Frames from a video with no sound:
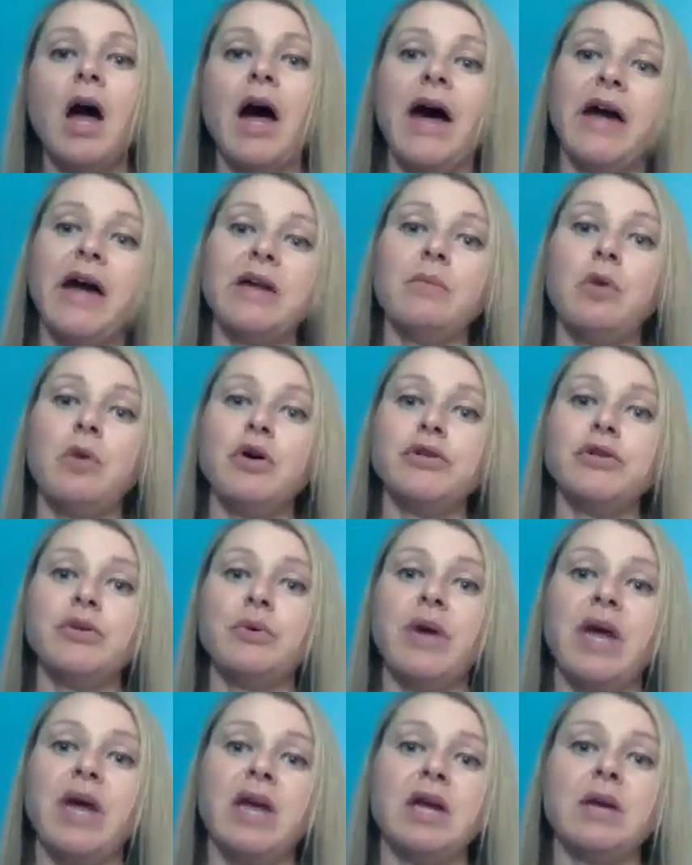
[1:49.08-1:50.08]
I am
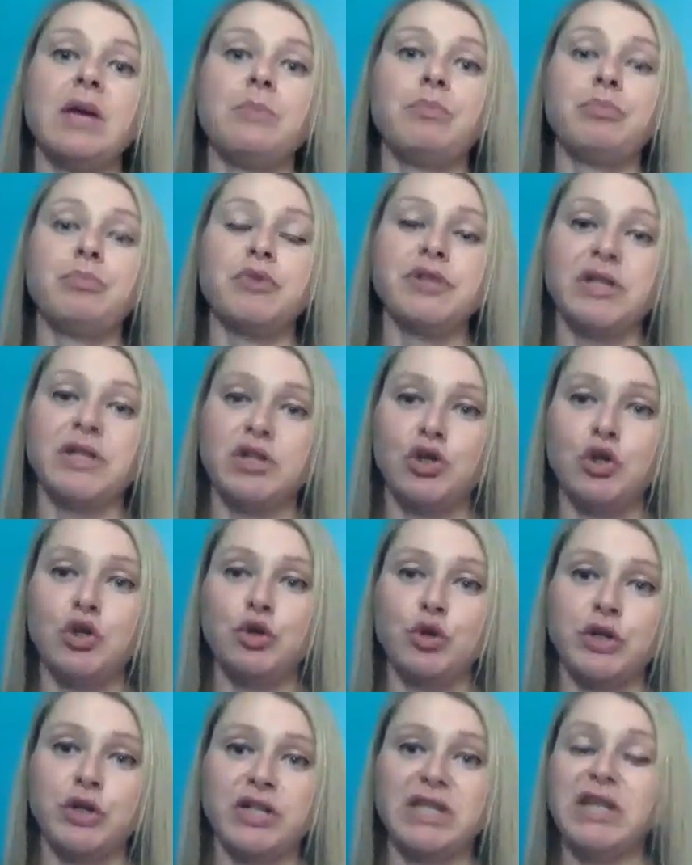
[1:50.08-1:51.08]
also a Precision
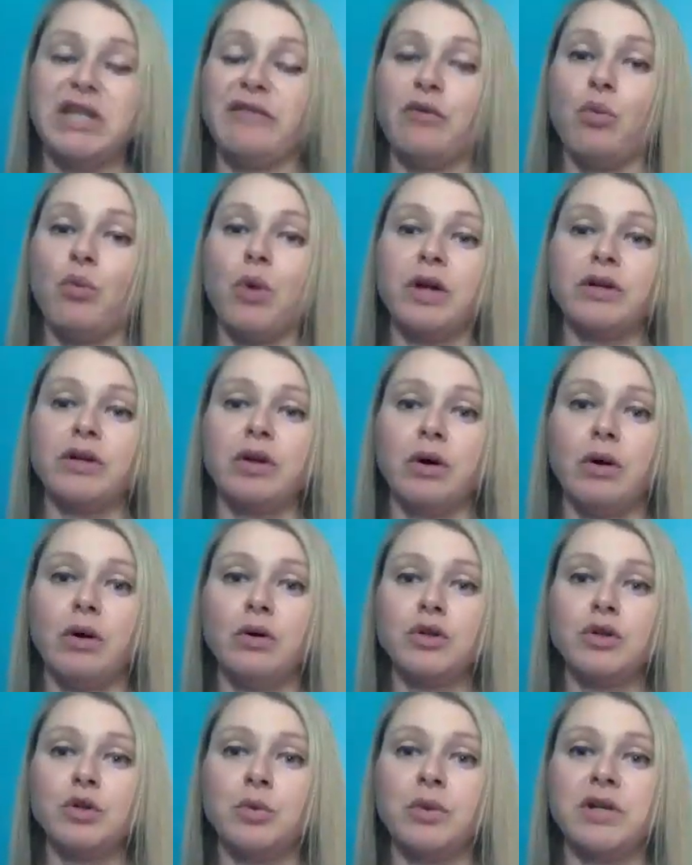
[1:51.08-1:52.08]
Nutrition Level 1
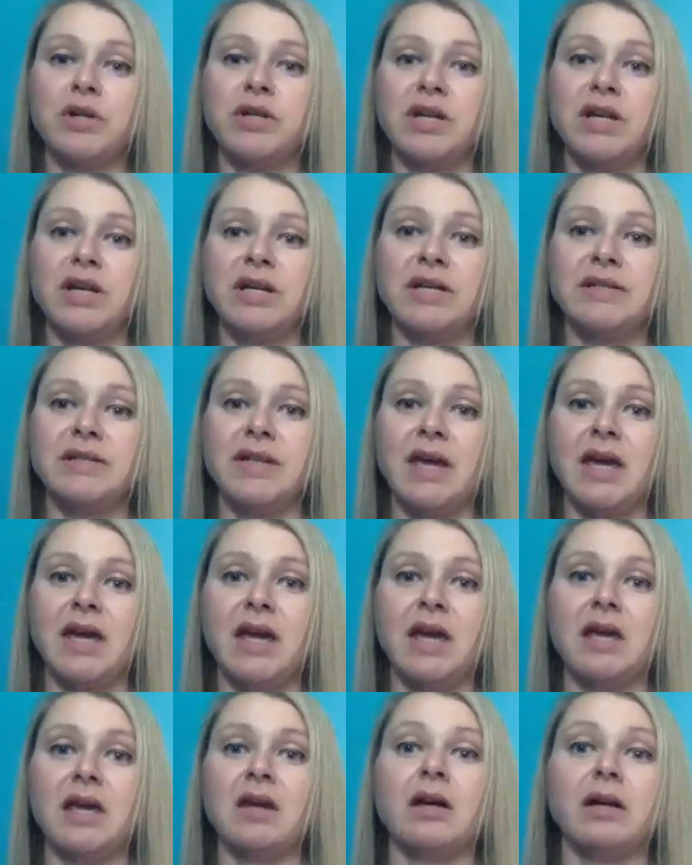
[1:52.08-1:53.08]
coach, which is
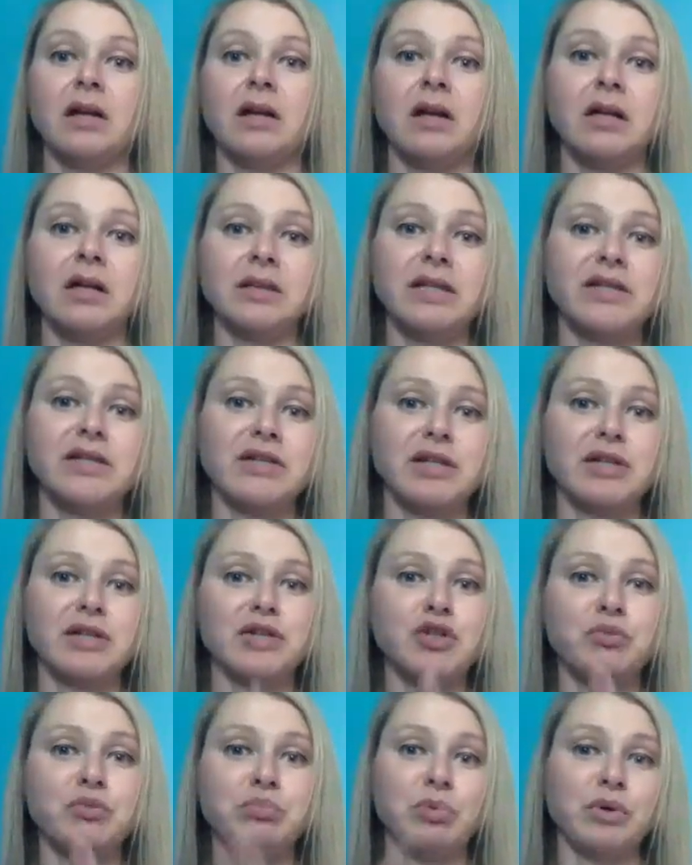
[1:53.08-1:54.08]
a holistic
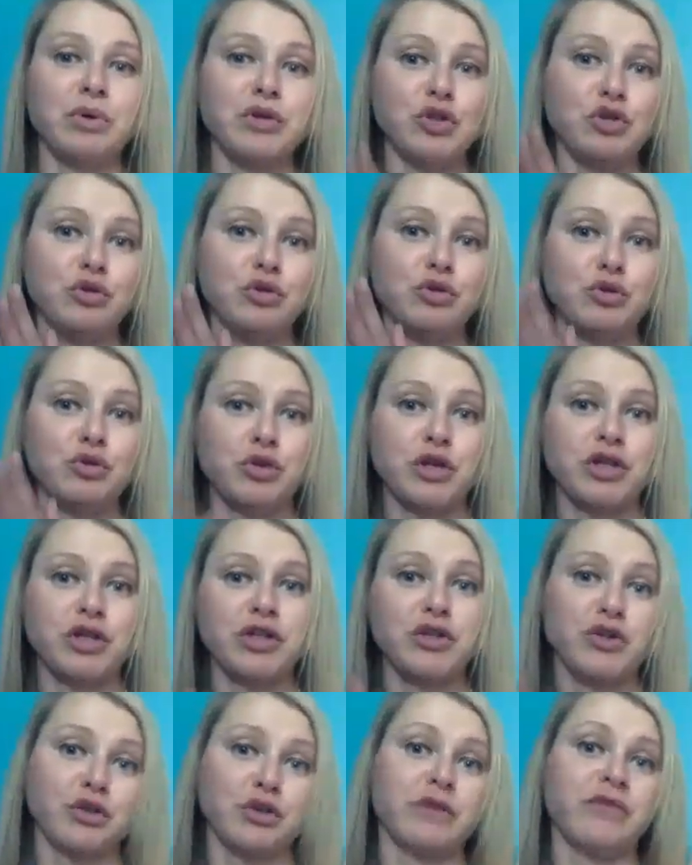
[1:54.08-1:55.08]
sports
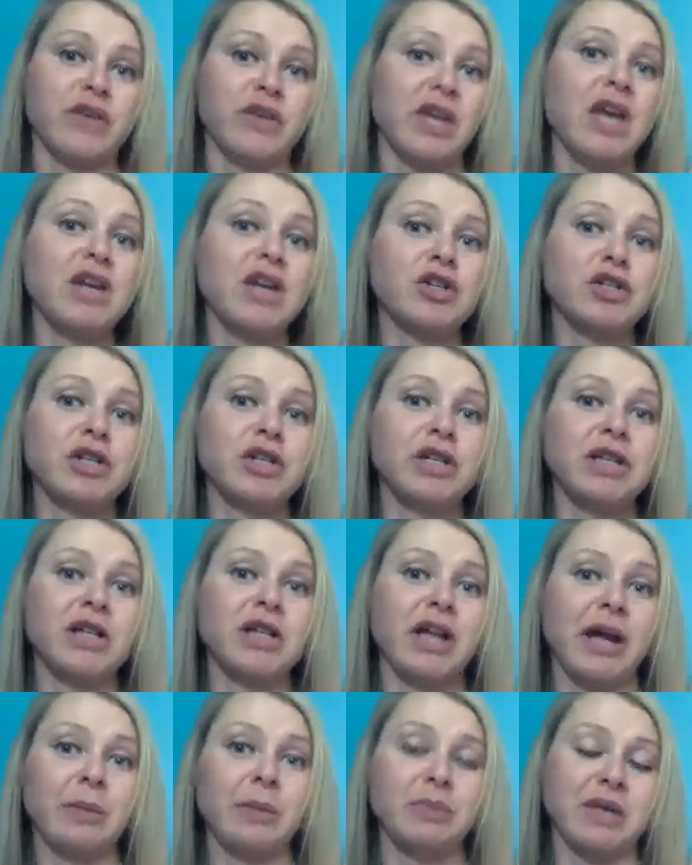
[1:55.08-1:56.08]
nutrition certification.
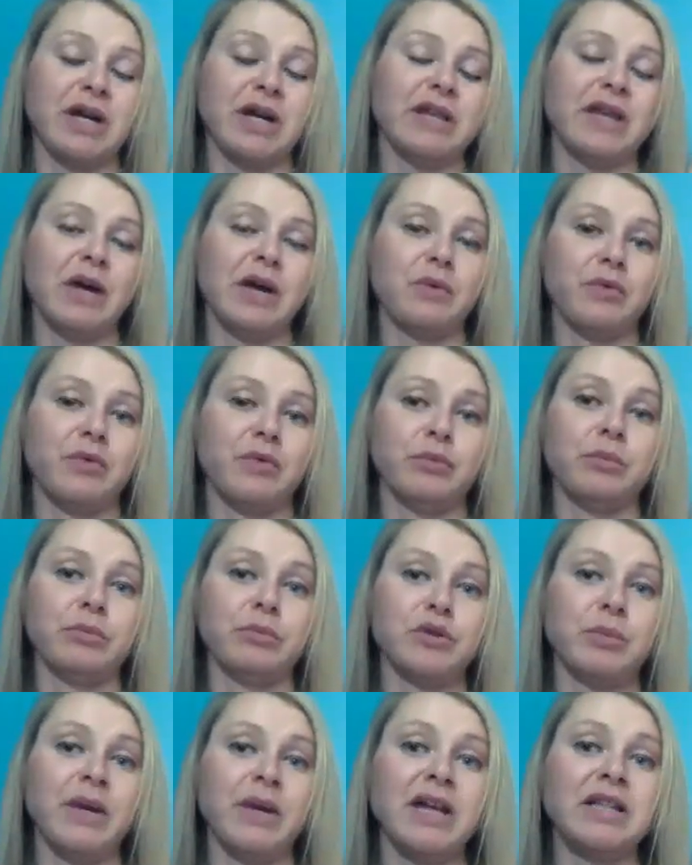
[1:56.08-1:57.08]
I apply that
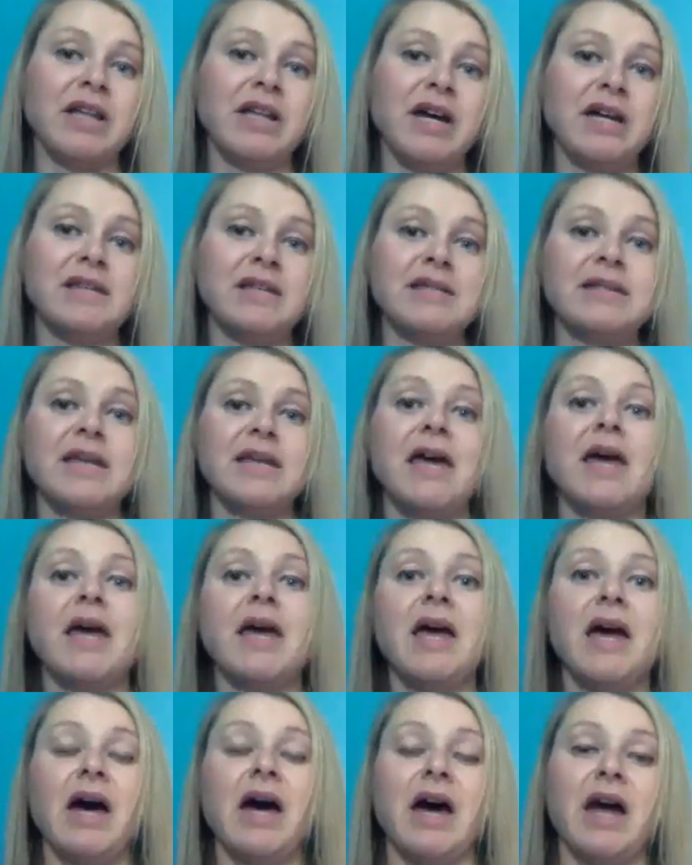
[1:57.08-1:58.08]
to my clients.
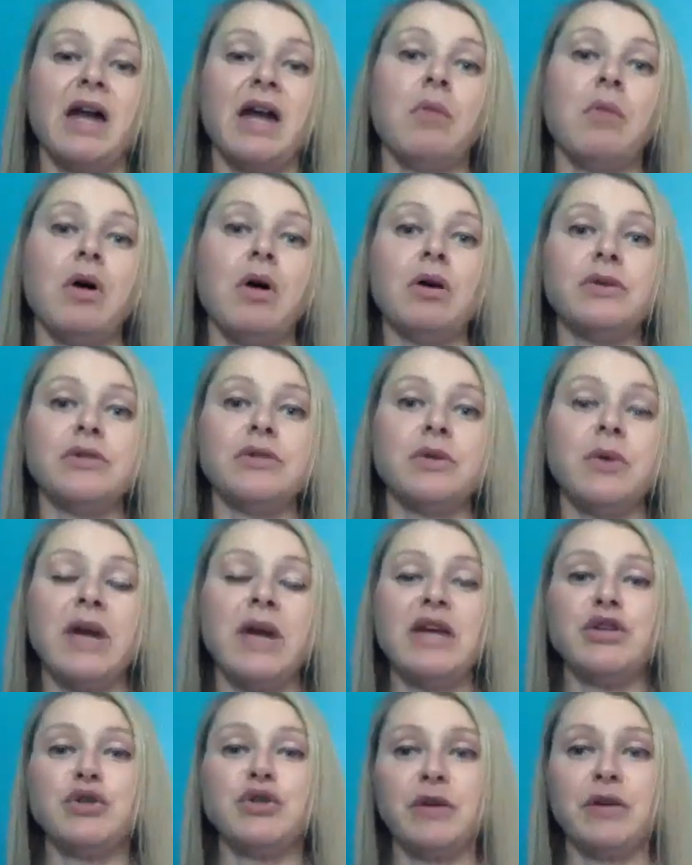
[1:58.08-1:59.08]
I am also
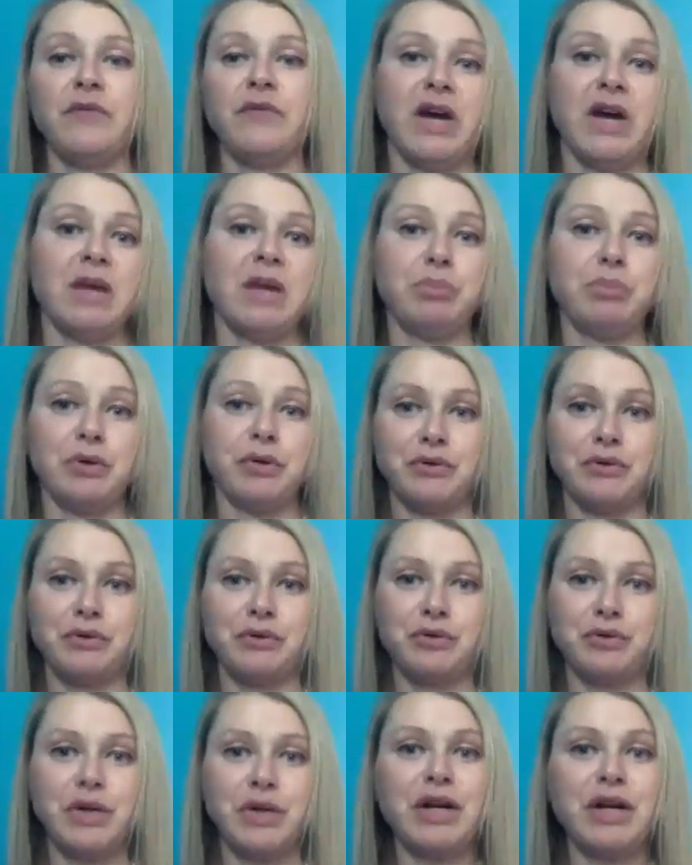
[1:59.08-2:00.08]
a certified
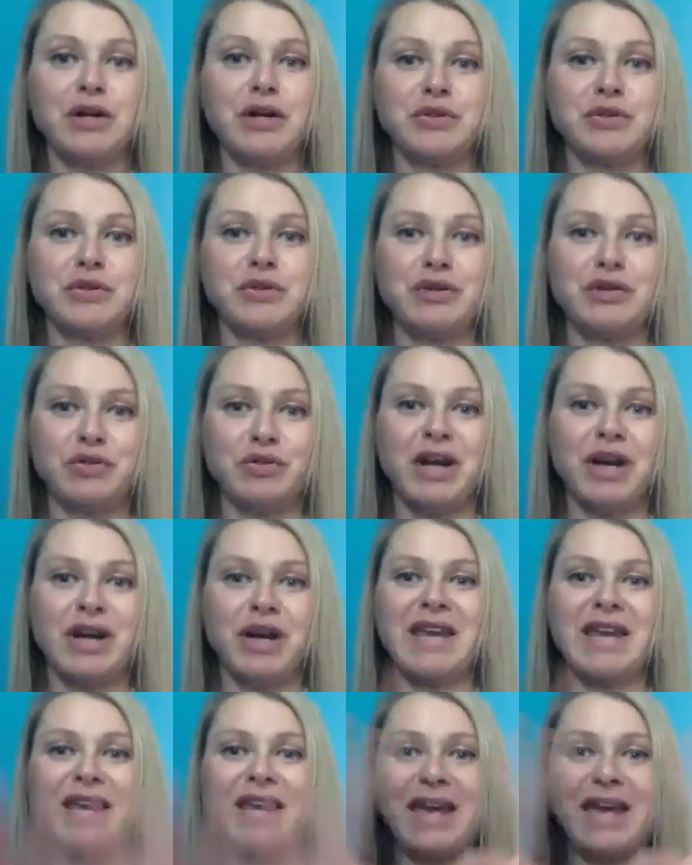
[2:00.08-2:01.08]
personal trainer, so I try to
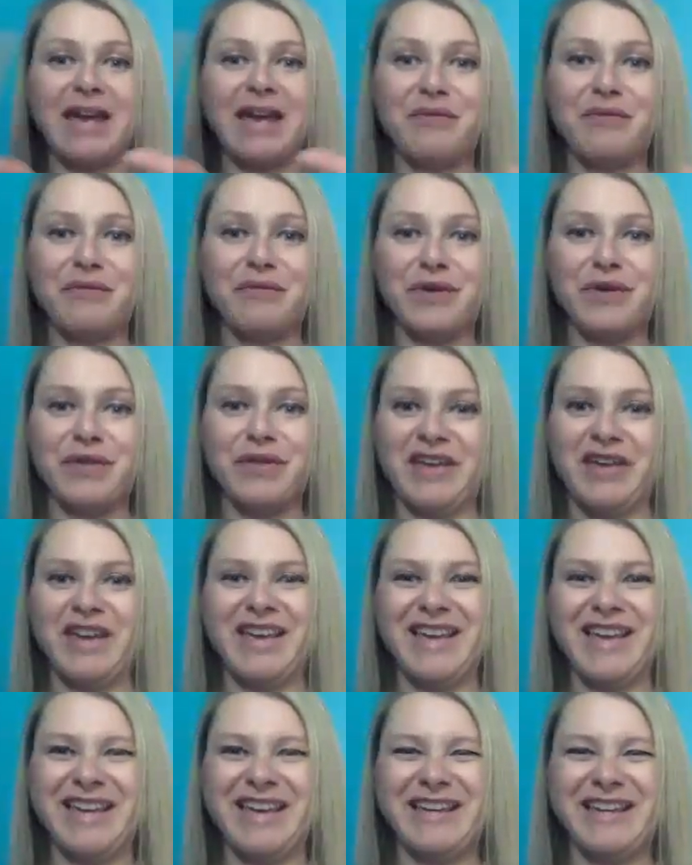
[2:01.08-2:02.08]
get
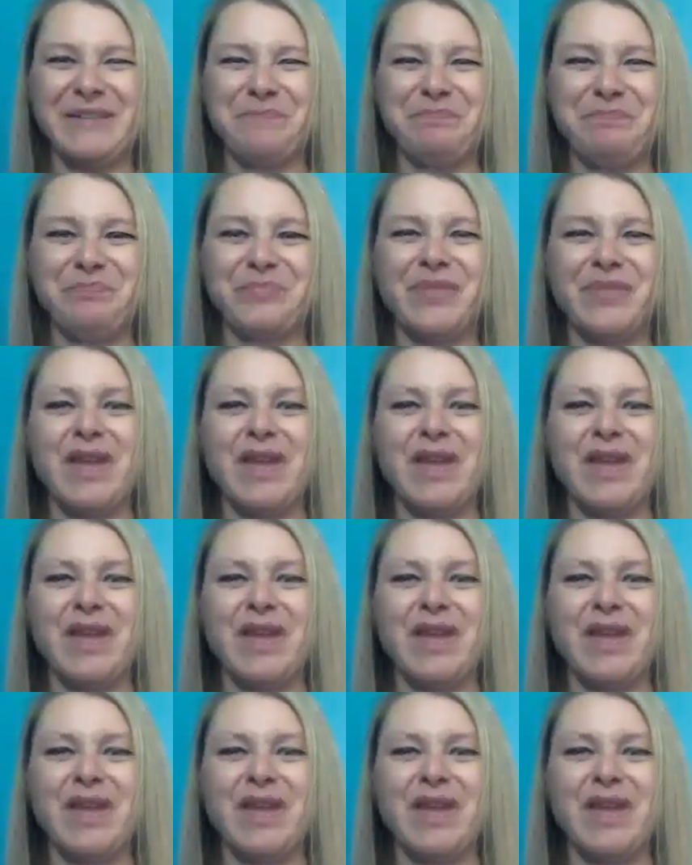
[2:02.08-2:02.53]
everything in.